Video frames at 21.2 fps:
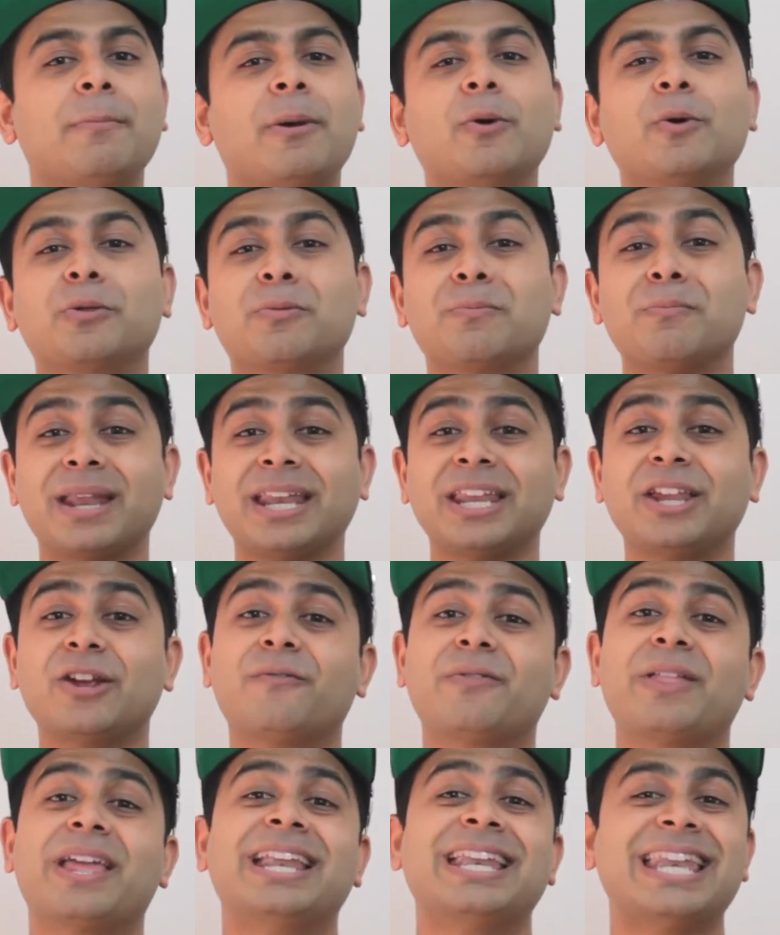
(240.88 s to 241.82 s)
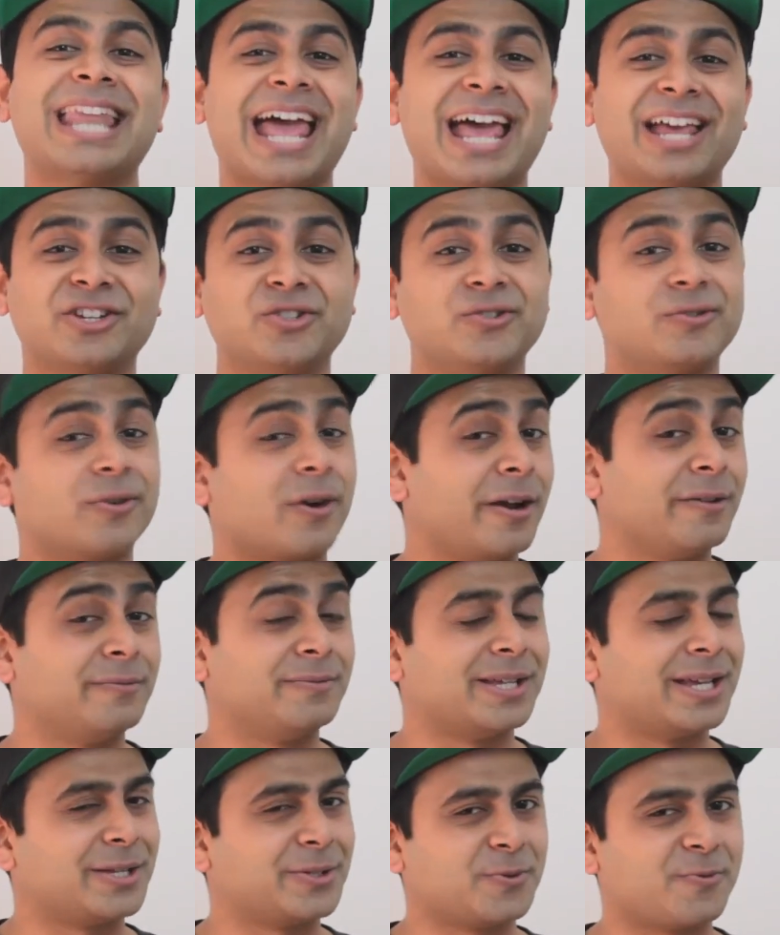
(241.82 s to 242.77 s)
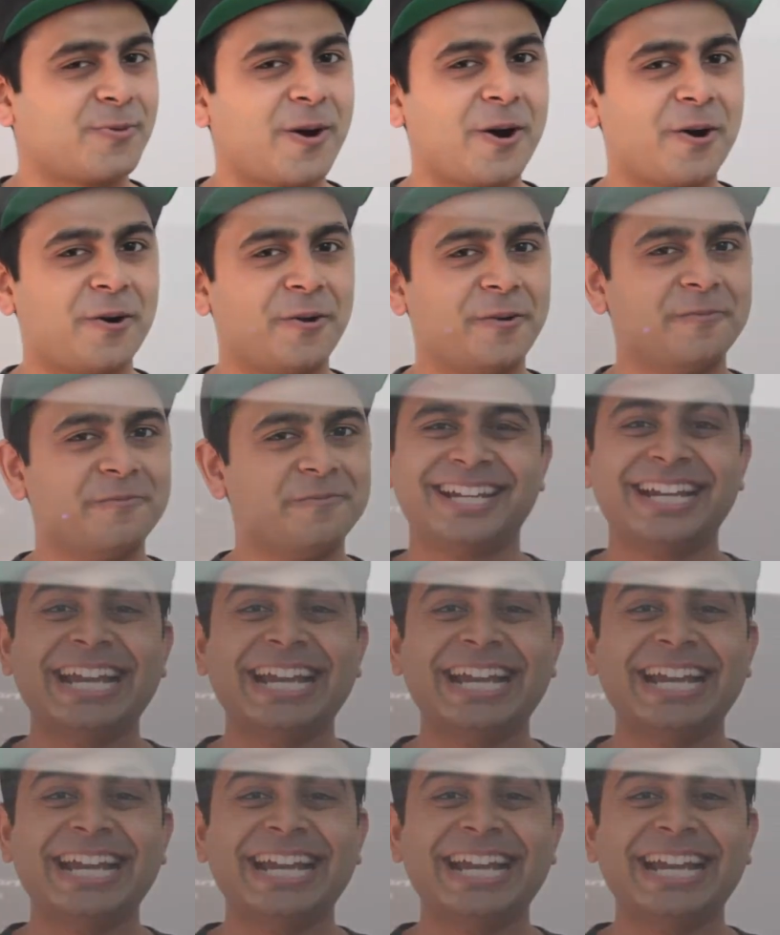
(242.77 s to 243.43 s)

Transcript: but with many of their NAS drives as well.